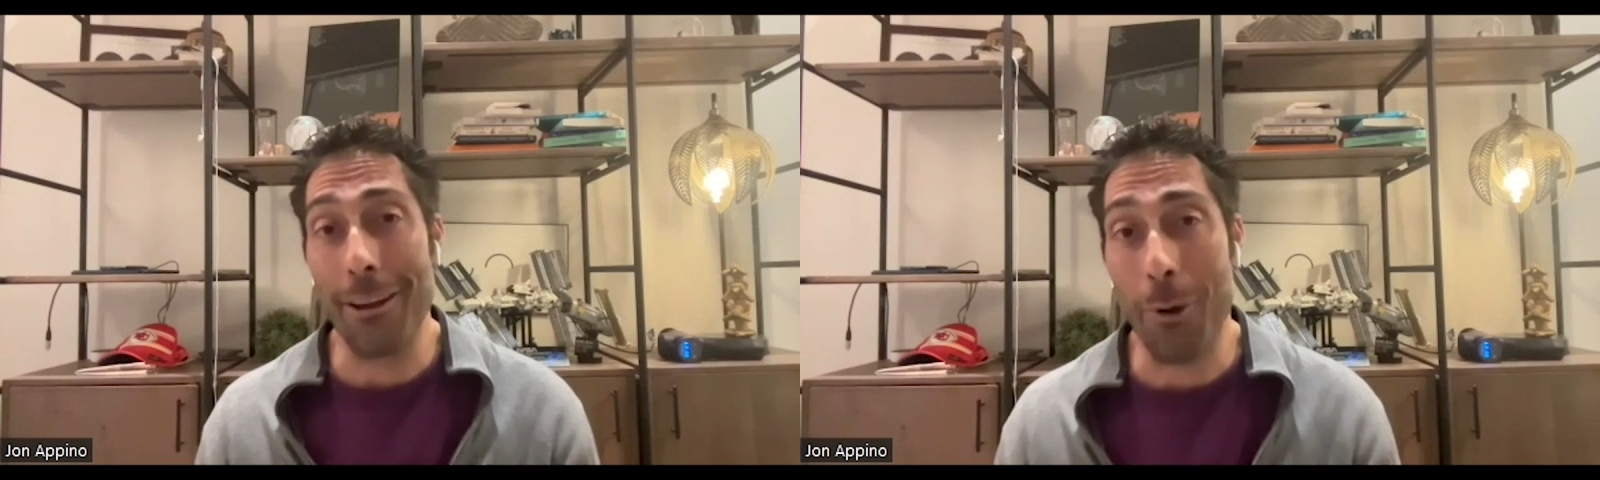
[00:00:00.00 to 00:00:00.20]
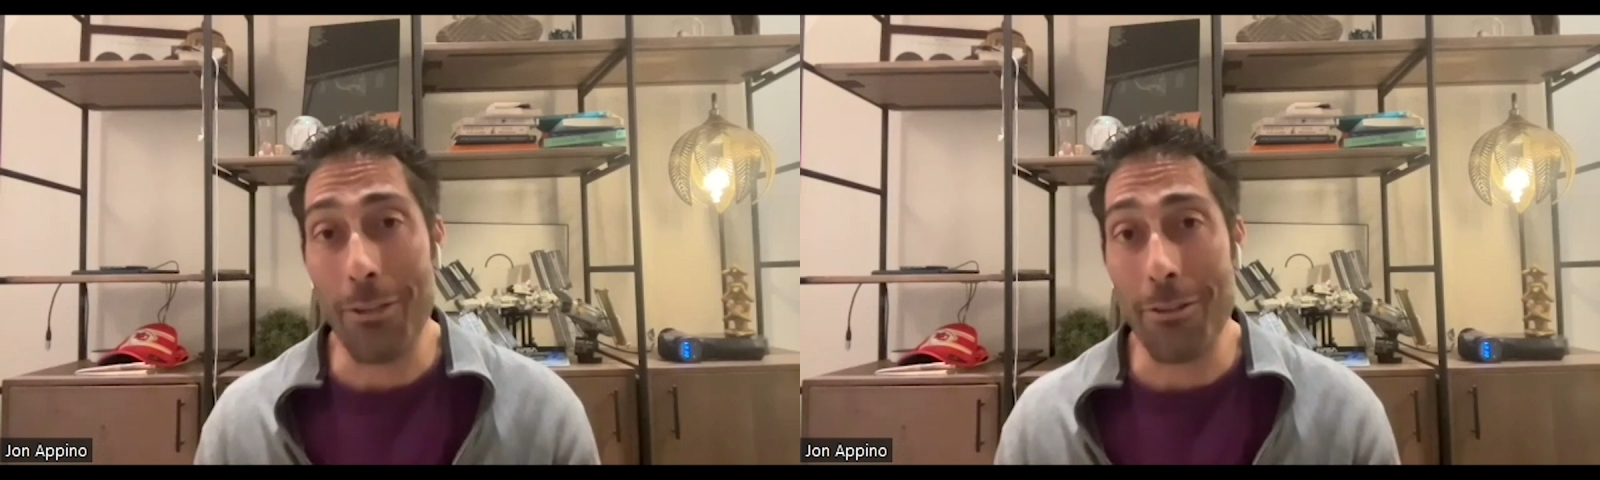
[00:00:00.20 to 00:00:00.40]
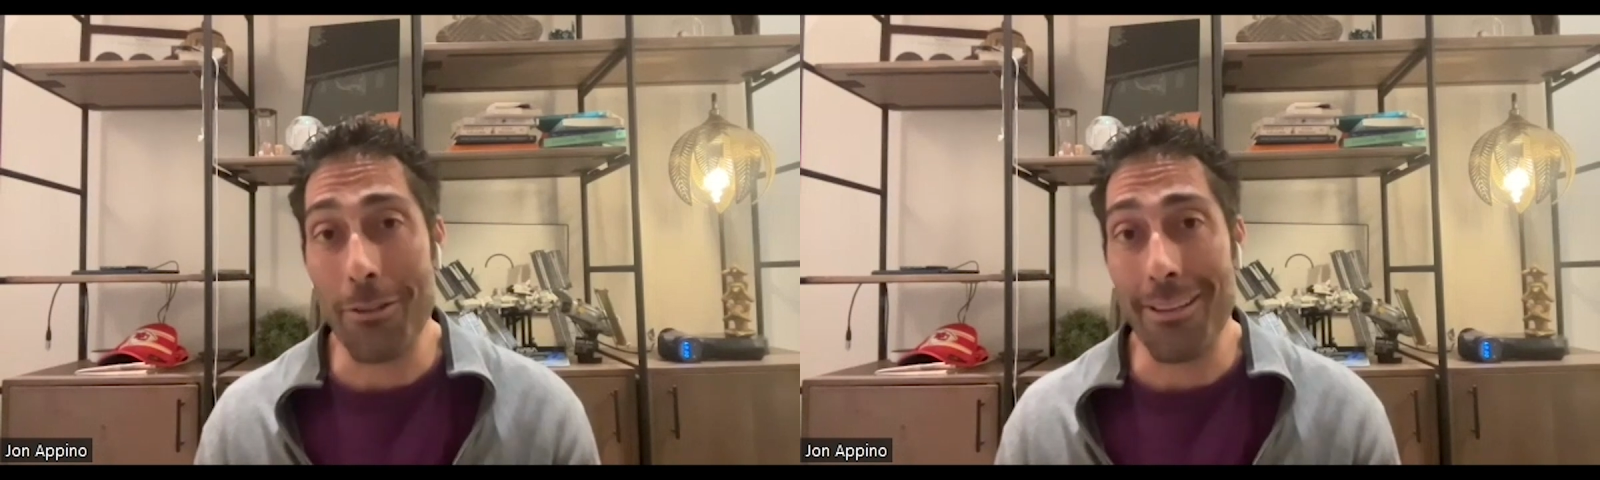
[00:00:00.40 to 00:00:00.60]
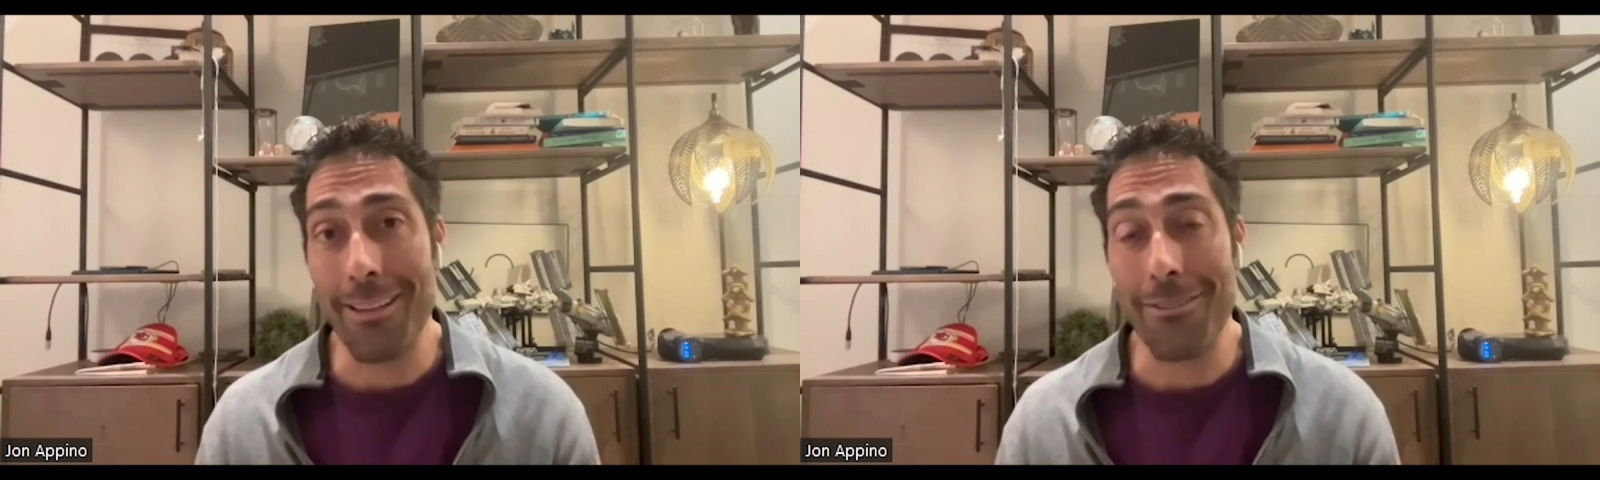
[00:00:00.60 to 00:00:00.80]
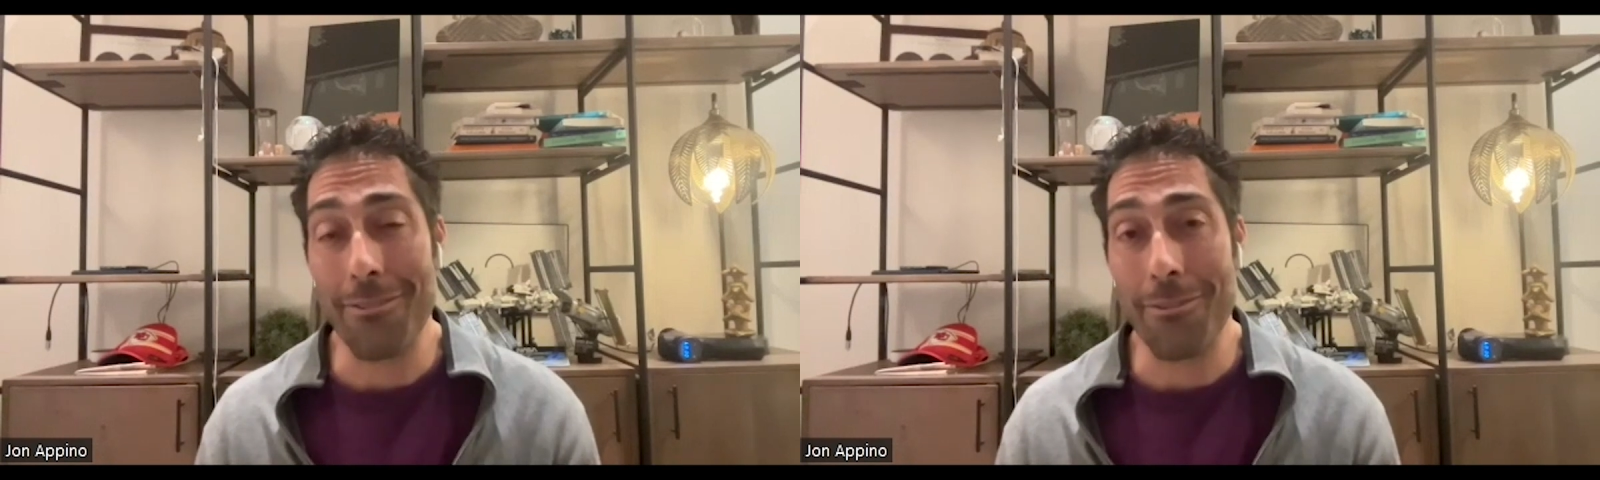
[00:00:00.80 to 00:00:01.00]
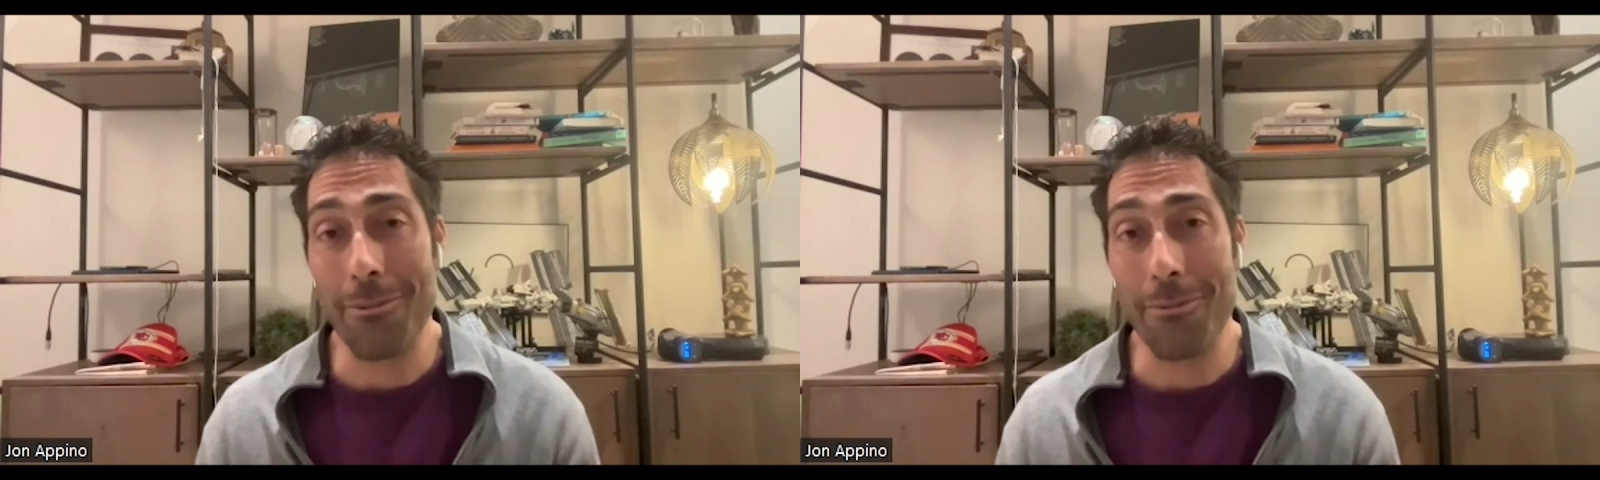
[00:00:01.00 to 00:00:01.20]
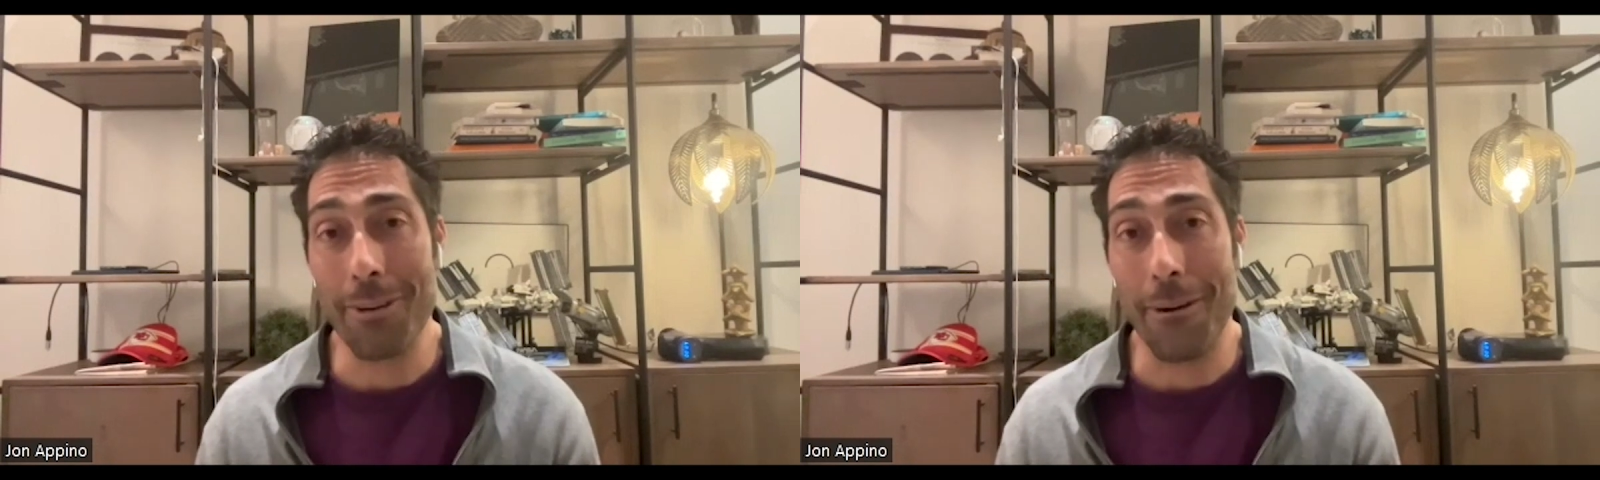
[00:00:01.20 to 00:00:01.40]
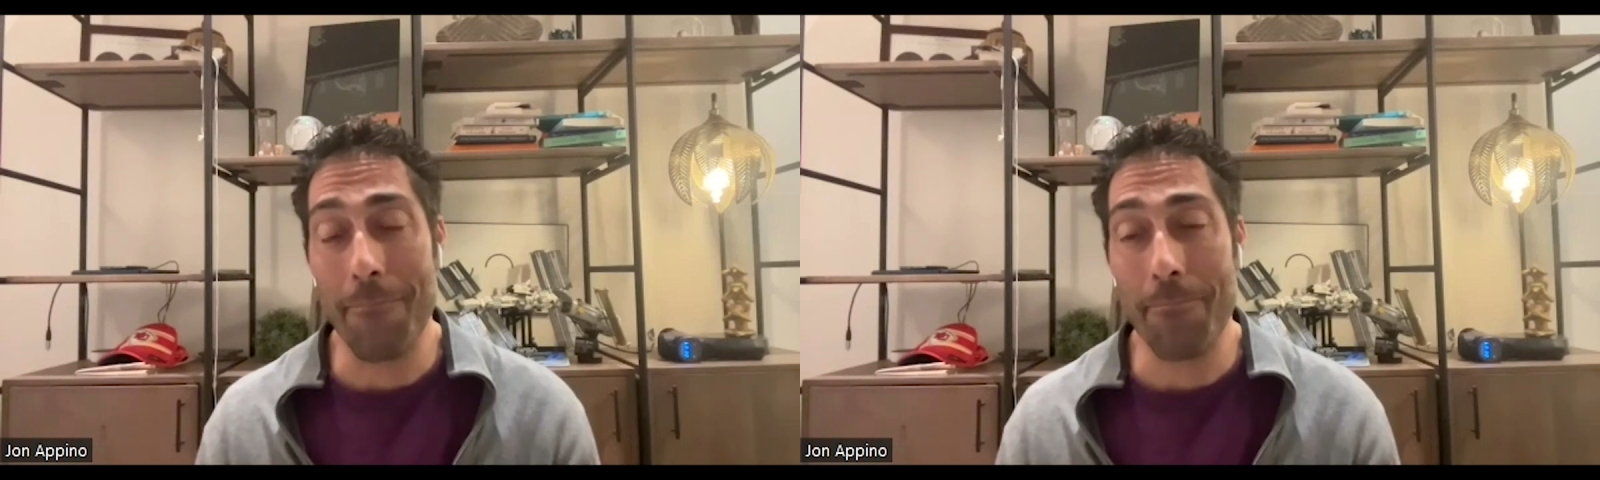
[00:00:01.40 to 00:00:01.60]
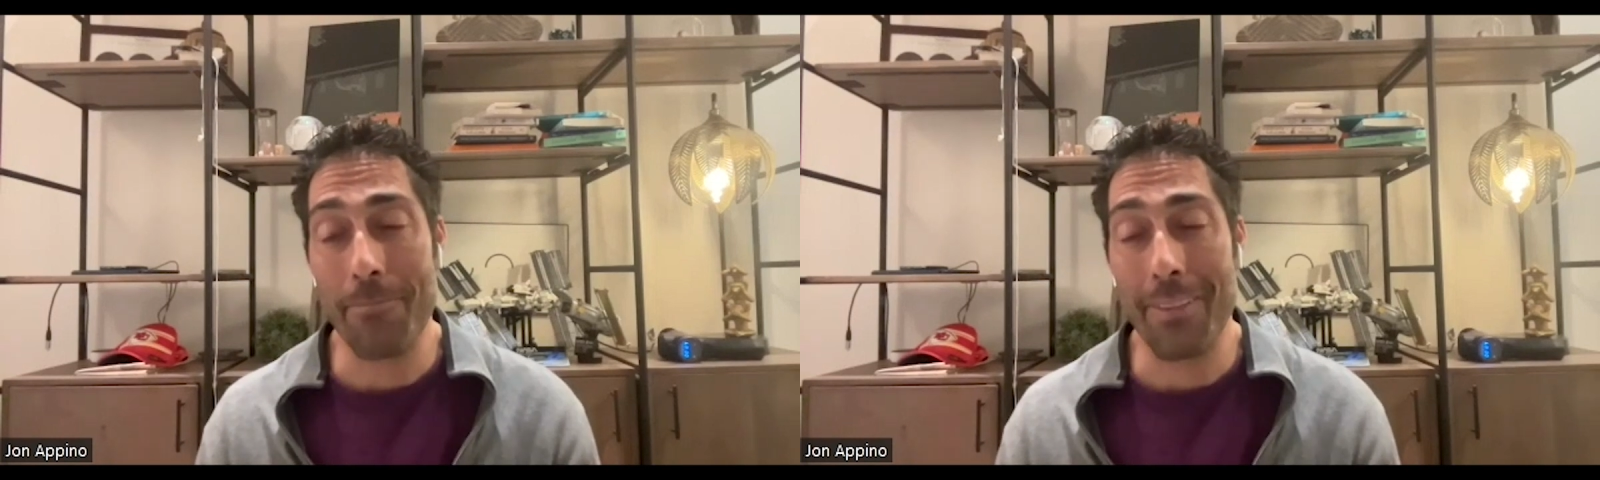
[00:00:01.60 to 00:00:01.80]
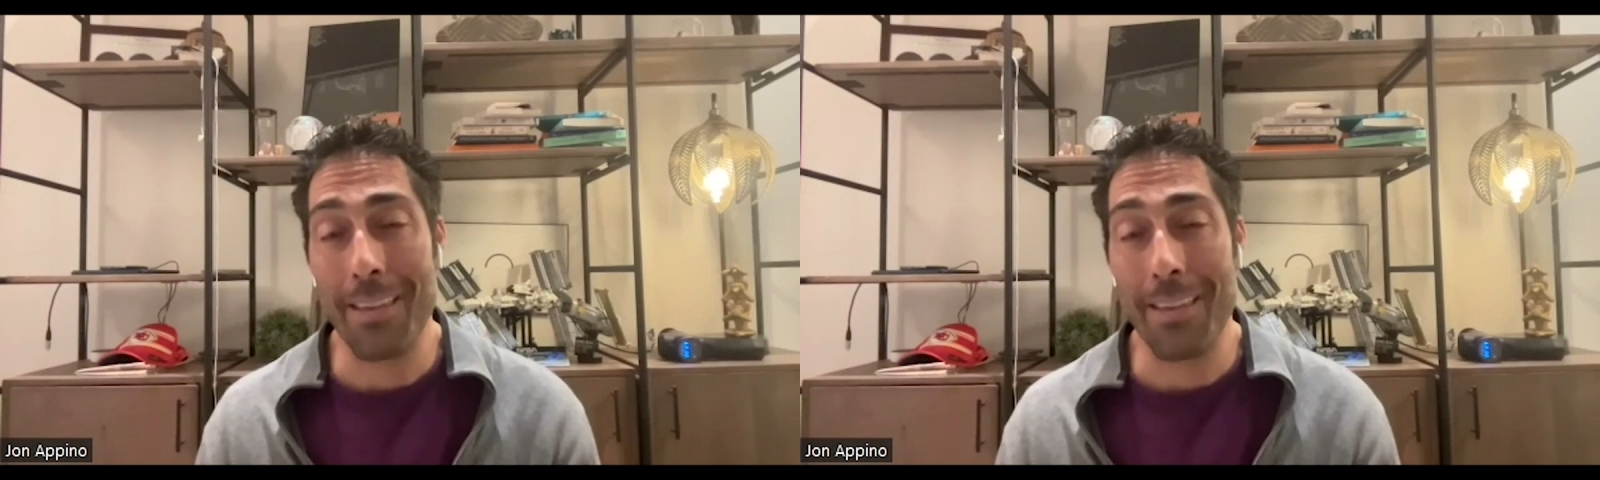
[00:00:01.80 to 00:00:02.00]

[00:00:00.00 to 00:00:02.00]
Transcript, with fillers: question into um,